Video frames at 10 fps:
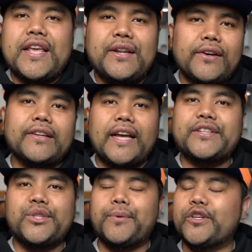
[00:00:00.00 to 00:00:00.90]
he looked like
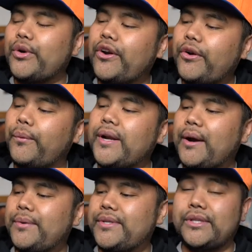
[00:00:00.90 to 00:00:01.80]
Super Shredder when
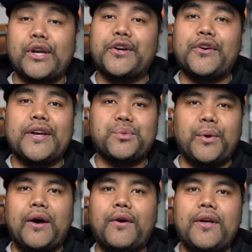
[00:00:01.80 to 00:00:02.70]
I was younger as
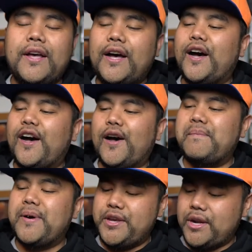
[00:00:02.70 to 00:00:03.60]
well,
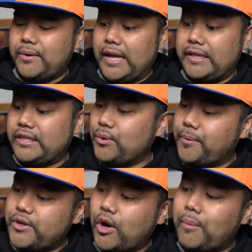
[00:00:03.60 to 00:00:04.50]
but you know, it's
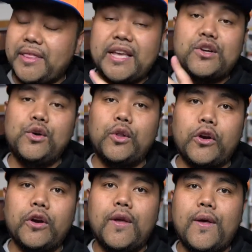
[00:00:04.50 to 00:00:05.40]
super dope. I think
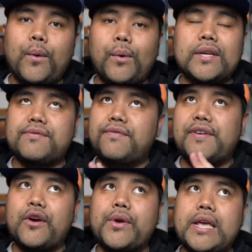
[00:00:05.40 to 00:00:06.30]
Cooler was
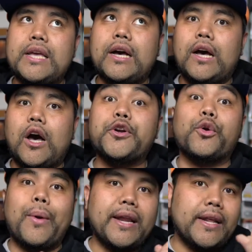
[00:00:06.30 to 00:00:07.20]
very
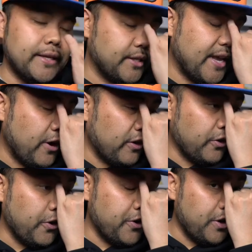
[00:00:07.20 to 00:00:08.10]
underrated as a
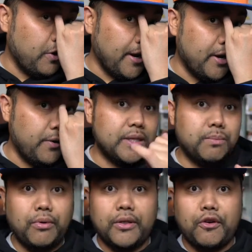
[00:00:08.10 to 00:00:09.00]
character. You know, I know his
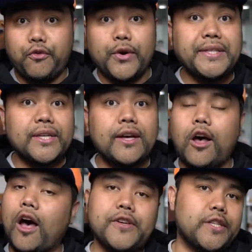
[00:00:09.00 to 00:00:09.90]
brother Frieza,
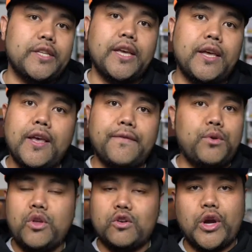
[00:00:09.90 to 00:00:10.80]
obviously, if
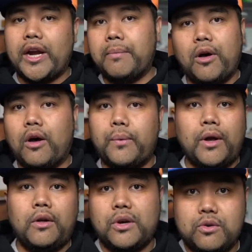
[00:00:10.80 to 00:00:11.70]
you know Dragon Ball, we
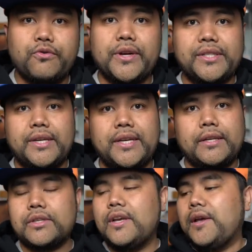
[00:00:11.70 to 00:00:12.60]
all know who Frieza
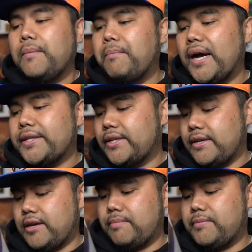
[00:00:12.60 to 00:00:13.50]
is, but
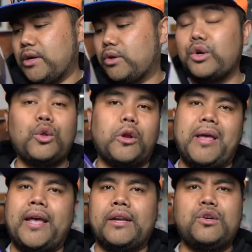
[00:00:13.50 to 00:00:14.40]
you know, Cooler,
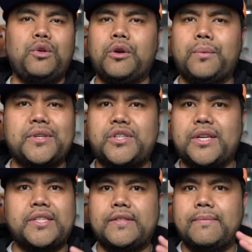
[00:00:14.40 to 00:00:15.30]
man, Cooler was
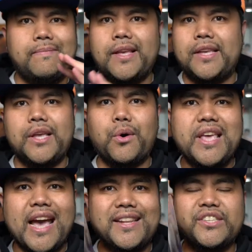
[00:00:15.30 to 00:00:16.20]
just, yo,
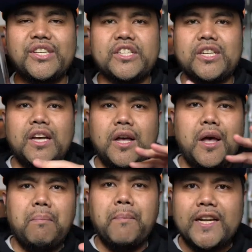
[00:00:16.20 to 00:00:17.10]
he had such a
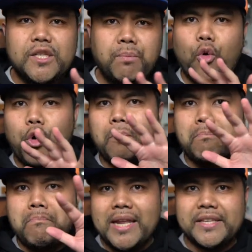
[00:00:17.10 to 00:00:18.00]
much more
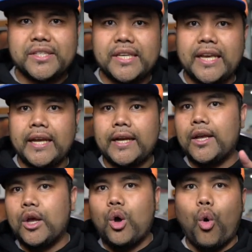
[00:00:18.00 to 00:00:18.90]
menacing
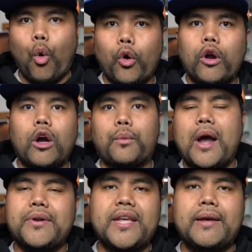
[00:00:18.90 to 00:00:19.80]
aura
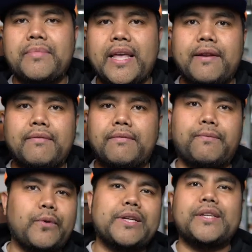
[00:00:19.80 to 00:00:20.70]
around him than
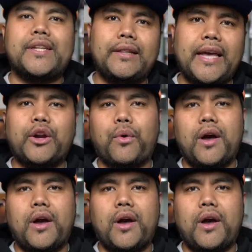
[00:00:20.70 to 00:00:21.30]
Frieza did later